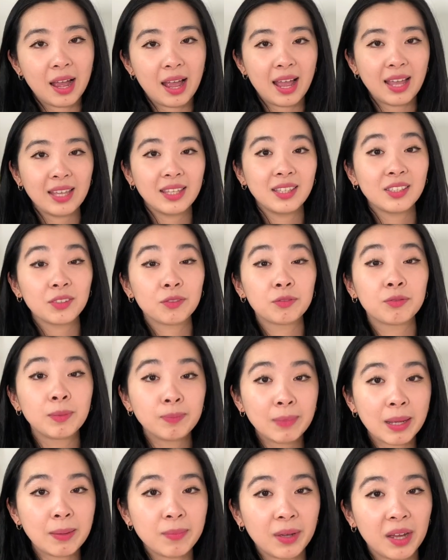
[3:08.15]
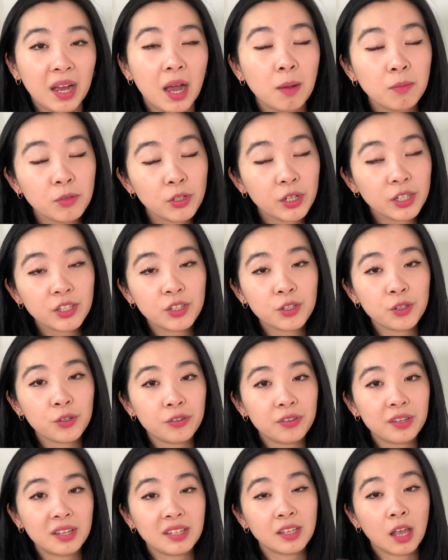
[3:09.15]
And remember, I'm trying to do
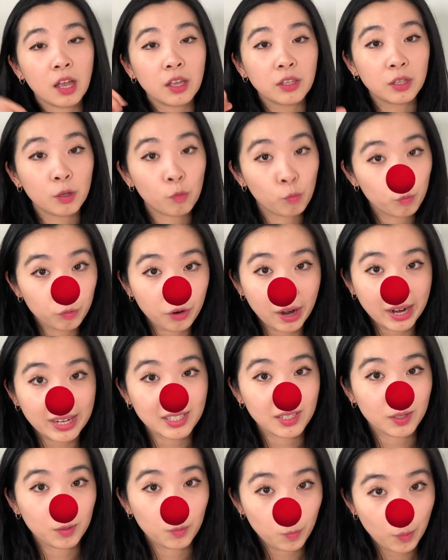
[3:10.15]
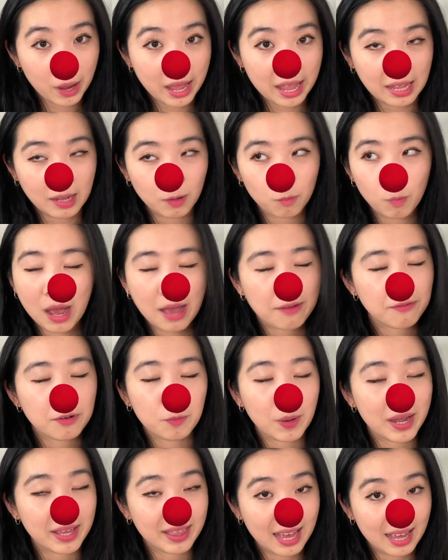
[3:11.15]
things the right way, whatever
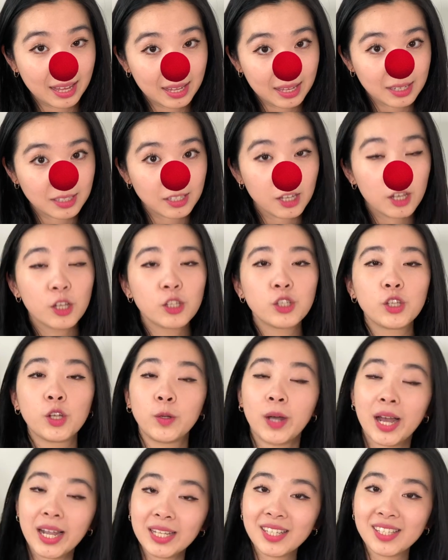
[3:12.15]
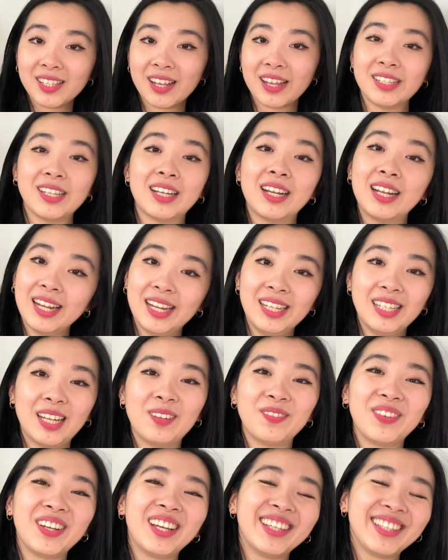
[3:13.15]
way that is. So I decided to clean
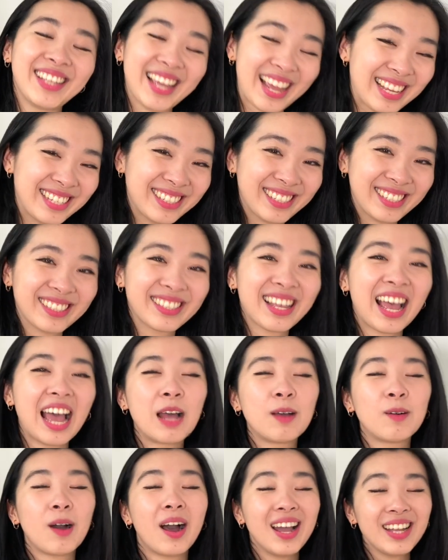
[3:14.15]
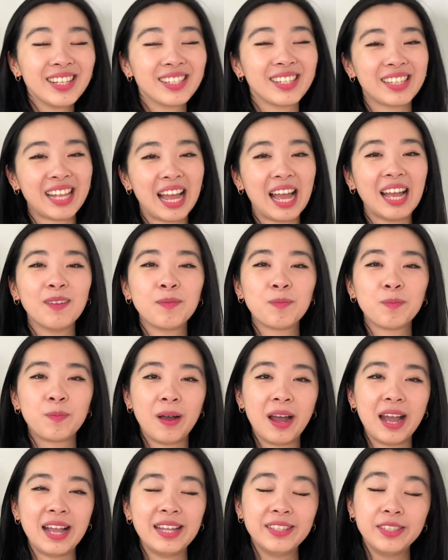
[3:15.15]
up the edges. And I did that
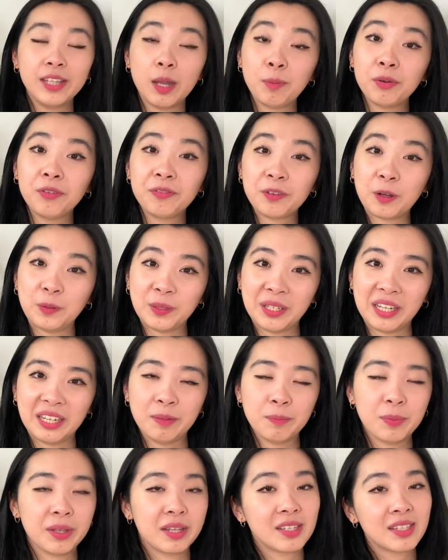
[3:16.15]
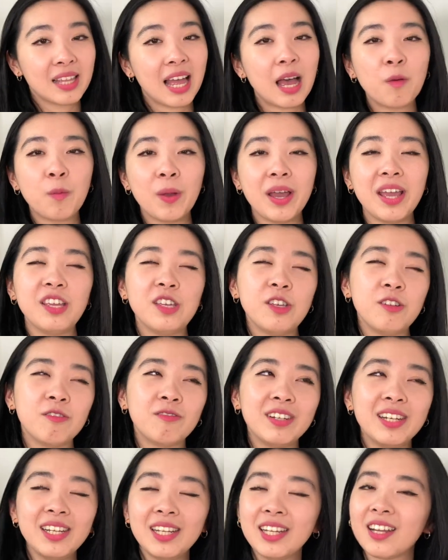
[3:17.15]
by double folding because that way you
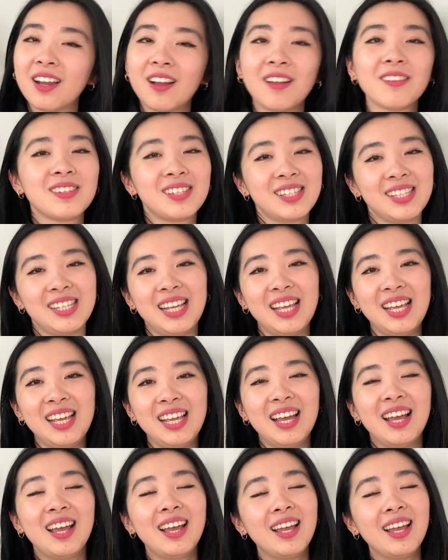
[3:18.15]
really can't see